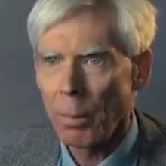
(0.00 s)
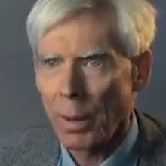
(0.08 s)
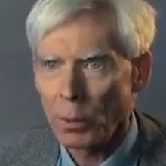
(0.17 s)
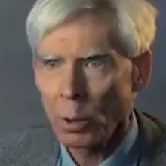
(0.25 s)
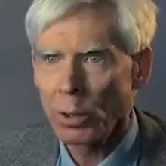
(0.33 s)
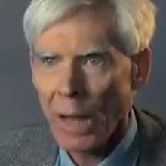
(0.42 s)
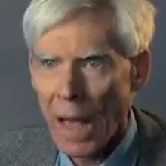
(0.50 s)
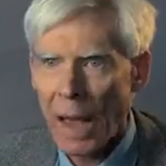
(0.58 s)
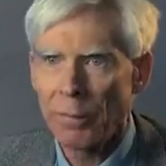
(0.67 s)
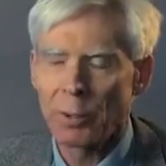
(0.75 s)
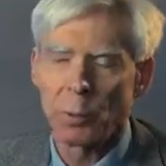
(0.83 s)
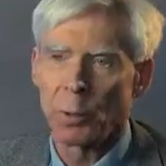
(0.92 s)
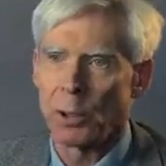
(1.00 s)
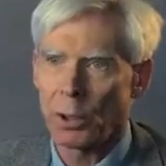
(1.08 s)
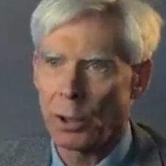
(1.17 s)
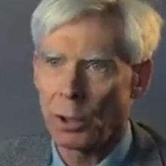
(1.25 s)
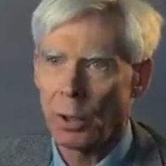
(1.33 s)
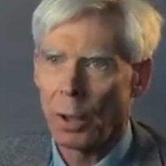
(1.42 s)
based on his average
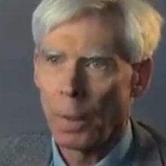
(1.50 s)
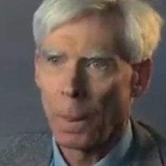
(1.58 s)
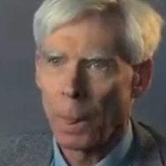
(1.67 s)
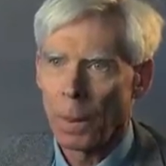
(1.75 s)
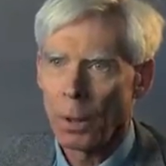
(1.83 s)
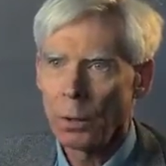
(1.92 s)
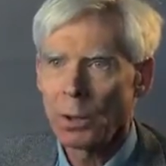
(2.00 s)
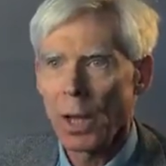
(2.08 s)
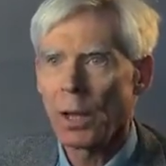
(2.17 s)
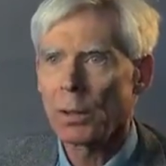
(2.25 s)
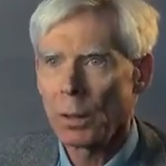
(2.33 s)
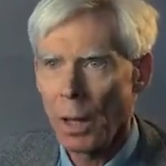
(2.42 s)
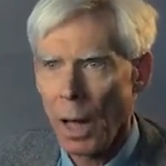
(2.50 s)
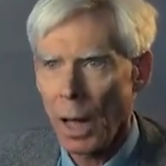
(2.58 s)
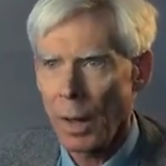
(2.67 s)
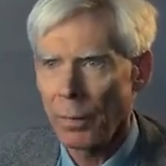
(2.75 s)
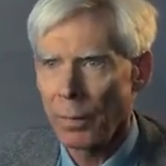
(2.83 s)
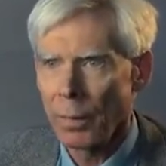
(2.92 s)
position, you'd say he's
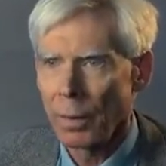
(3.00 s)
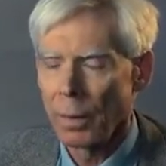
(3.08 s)
alive.